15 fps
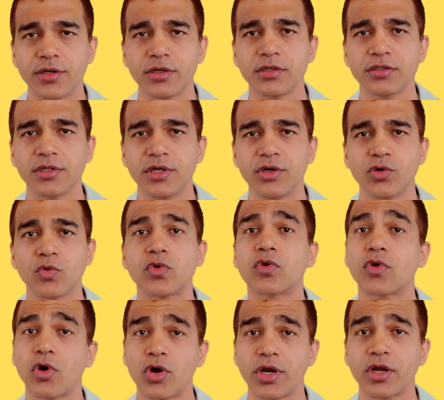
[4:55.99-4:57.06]
turns into
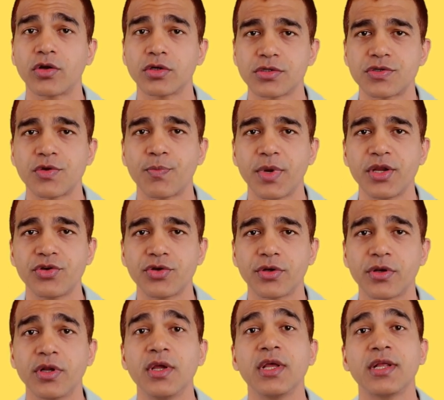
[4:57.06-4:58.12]
chronic
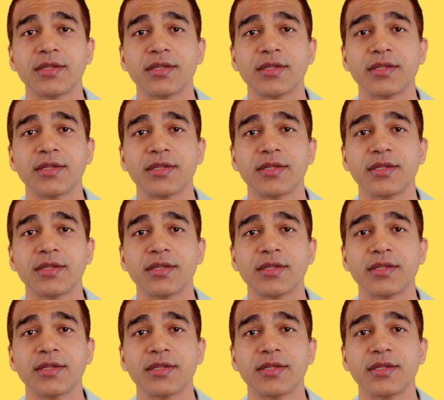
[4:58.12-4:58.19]
constipation